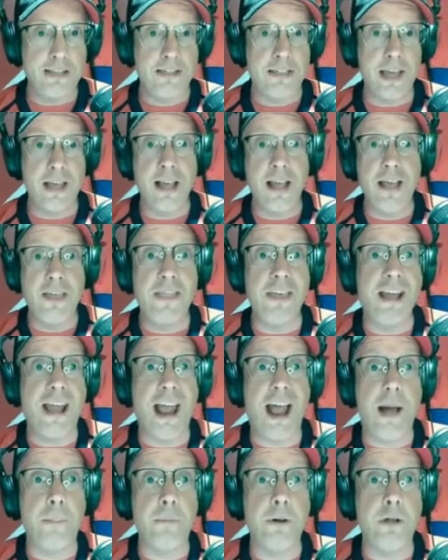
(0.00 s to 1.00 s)
and say the
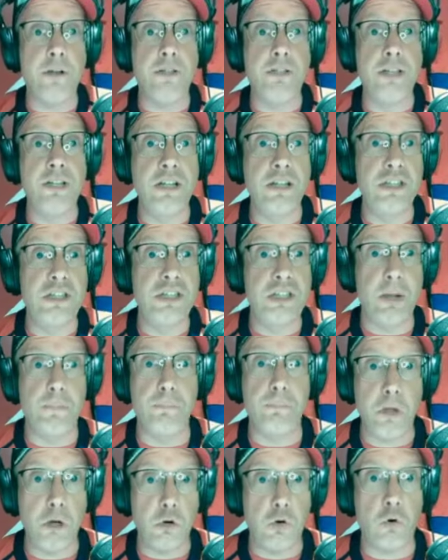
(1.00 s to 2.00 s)
Capitals did
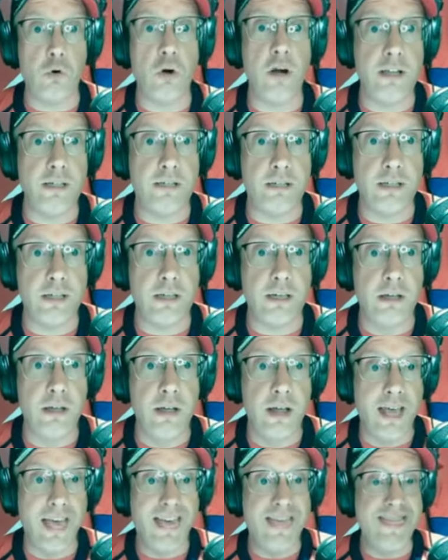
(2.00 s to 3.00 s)
something crazy.